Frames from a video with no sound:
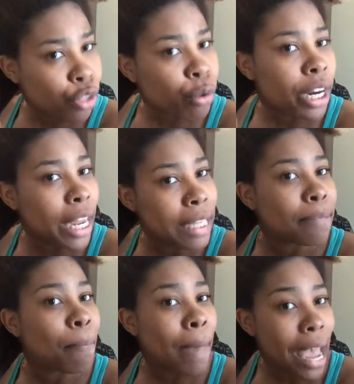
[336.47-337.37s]
3 days
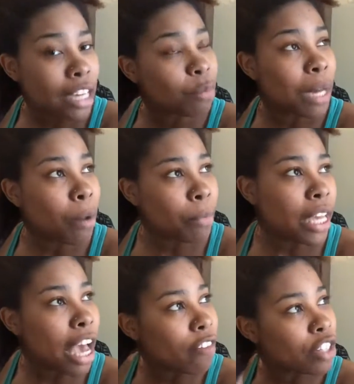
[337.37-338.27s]
max without me
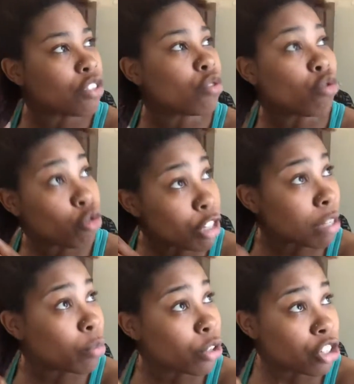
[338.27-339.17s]
having to
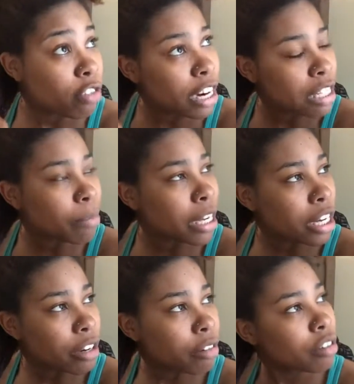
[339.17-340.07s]
re-moisturize my
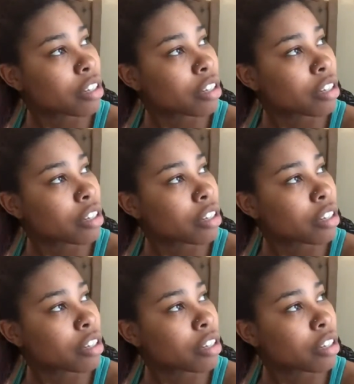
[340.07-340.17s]
hair.